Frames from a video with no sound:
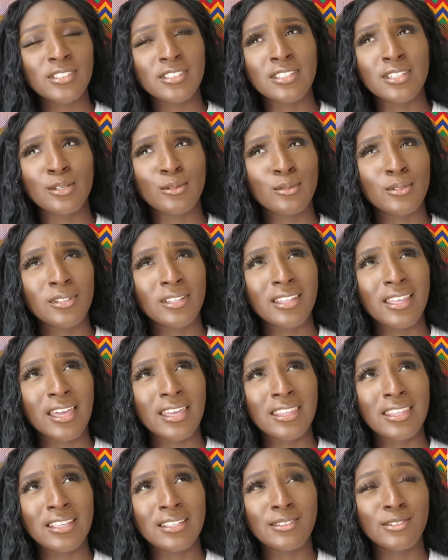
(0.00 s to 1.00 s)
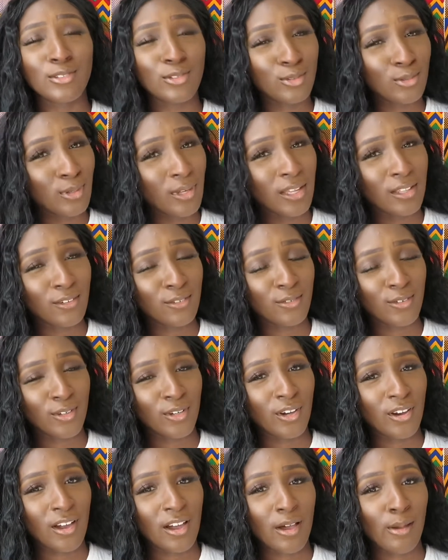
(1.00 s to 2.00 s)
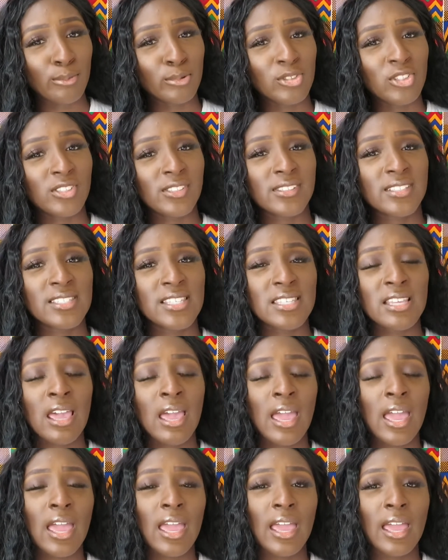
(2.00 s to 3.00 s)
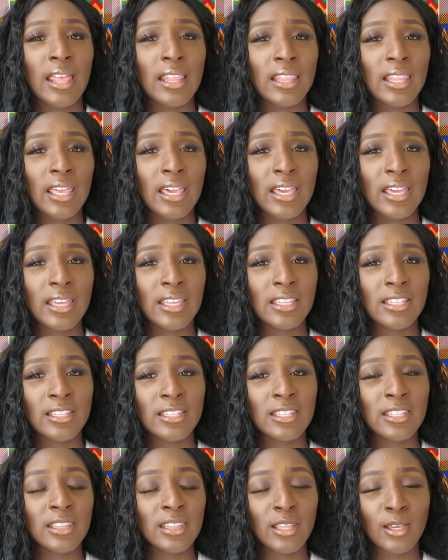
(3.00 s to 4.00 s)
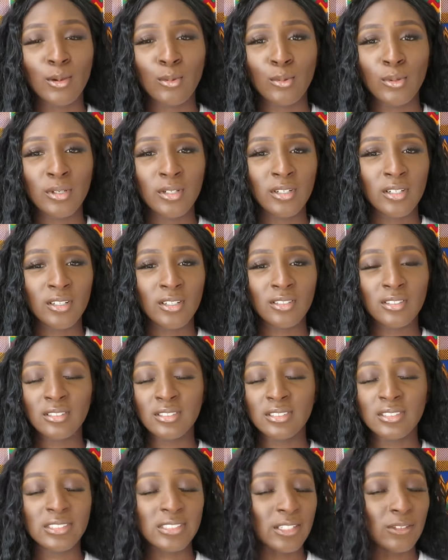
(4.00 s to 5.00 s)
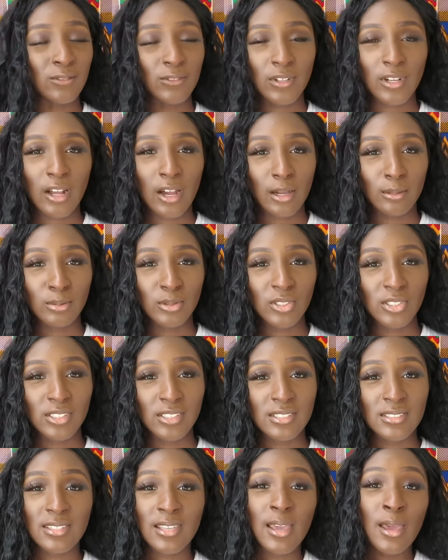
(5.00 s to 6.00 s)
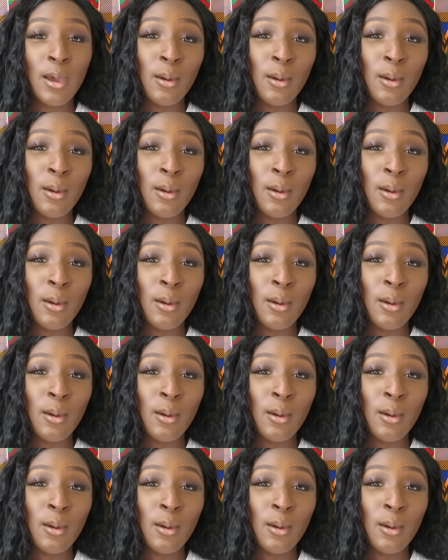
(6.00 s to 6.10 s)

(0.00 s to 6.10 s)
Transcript: So there were, I think, two California options, and then there were different options.